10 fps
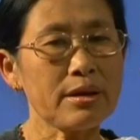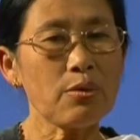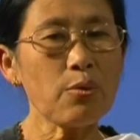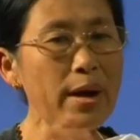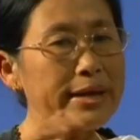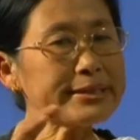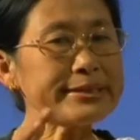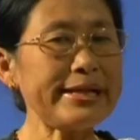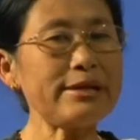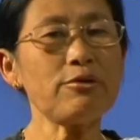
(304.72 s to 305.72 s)
Once
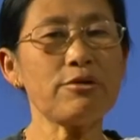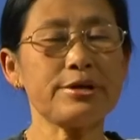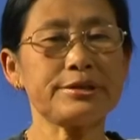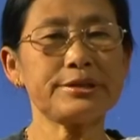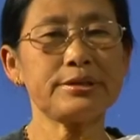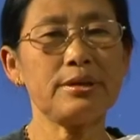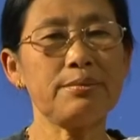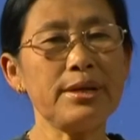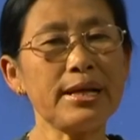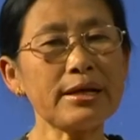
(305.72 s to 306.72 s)
that occurs,
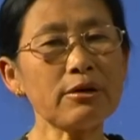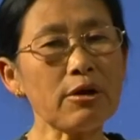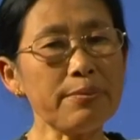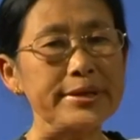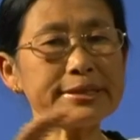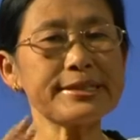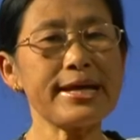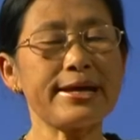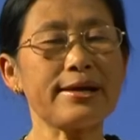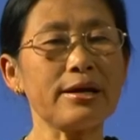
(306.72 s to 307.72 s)
Milankovic's
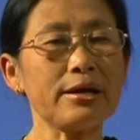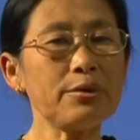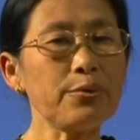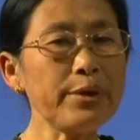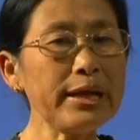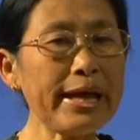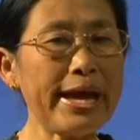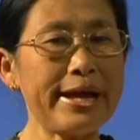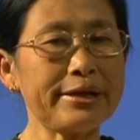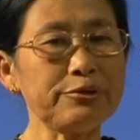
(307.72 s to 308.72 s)
cycle will
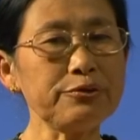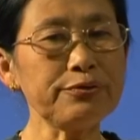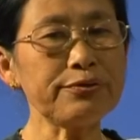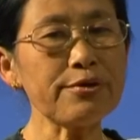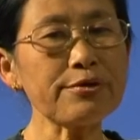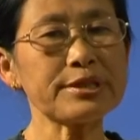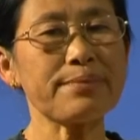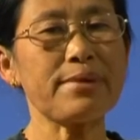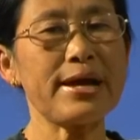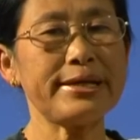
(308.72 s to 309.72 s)
act to force the
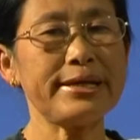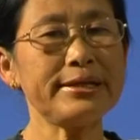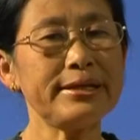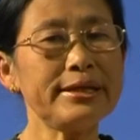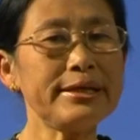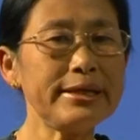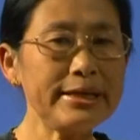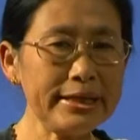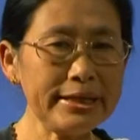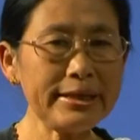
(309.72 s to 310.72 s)
planet
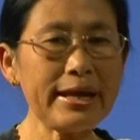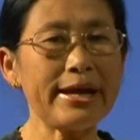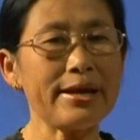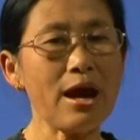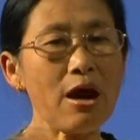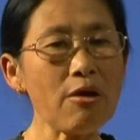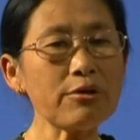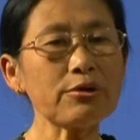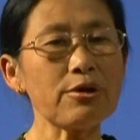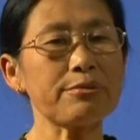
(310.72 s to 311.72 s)
in and
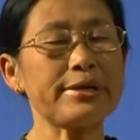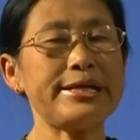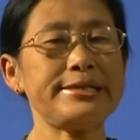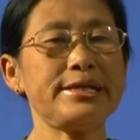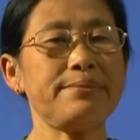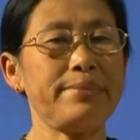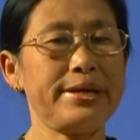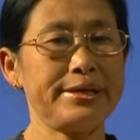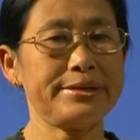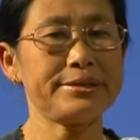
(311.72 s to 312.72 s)
out of glacial
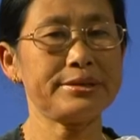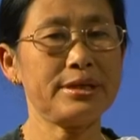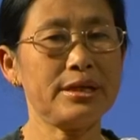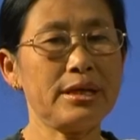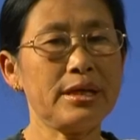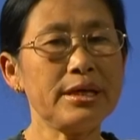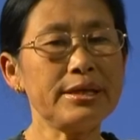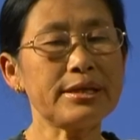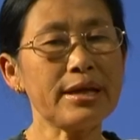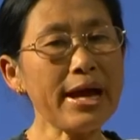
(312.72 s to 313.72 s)
periods. In
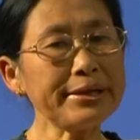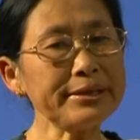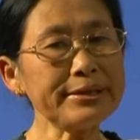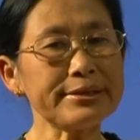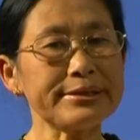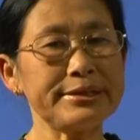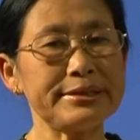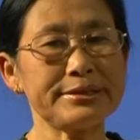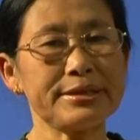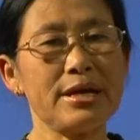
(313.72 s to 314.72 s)
the
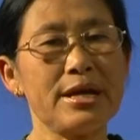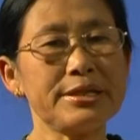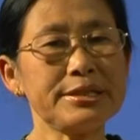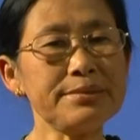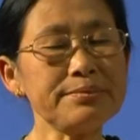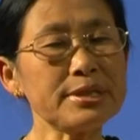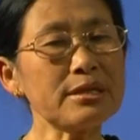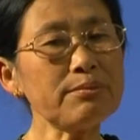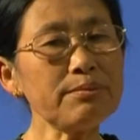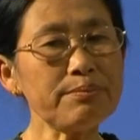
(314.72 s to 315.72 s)
1930s,
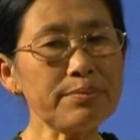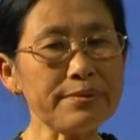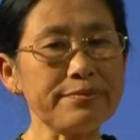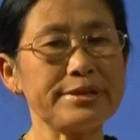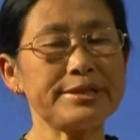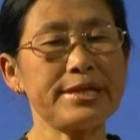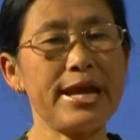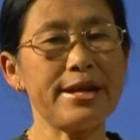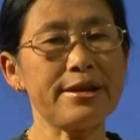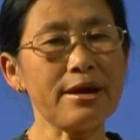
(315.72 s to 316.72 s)
Simpson published
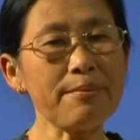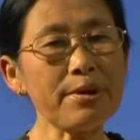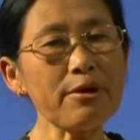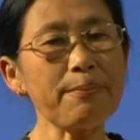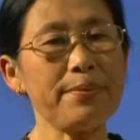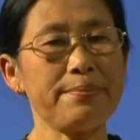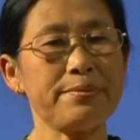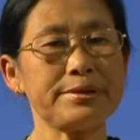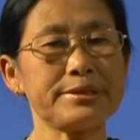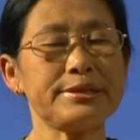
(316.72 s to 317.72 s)
a number of
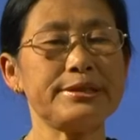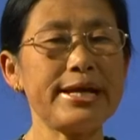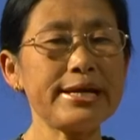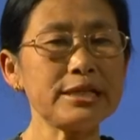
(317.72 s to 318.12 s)
papers that